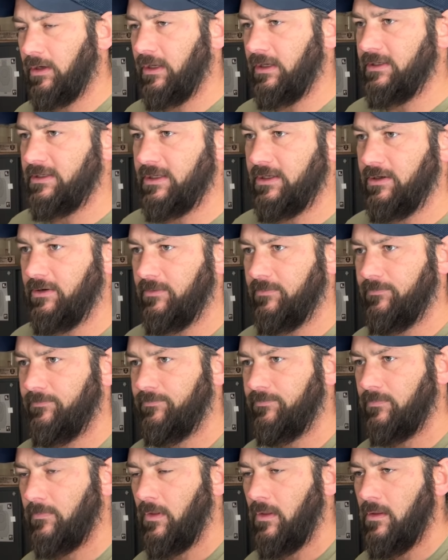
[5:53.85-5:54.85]
to continue.
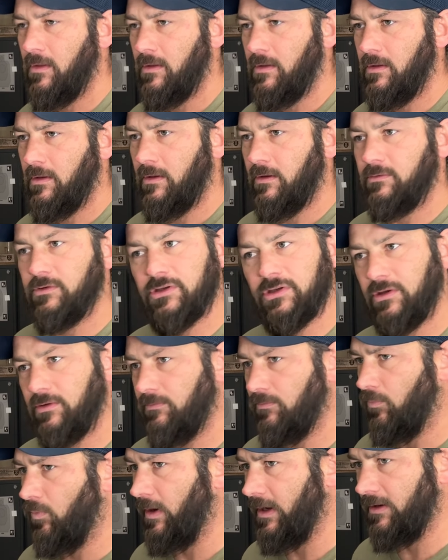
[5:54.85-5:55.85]
Just
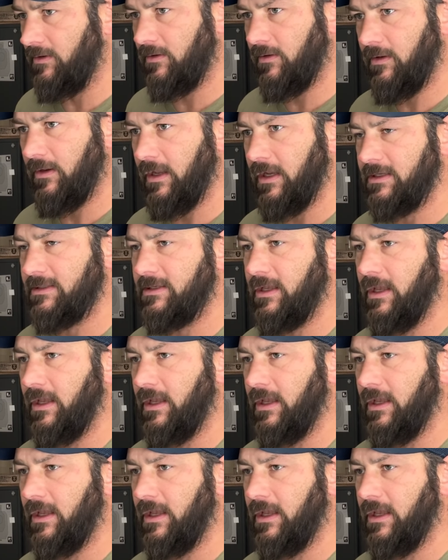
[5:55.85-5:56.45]
wait to the next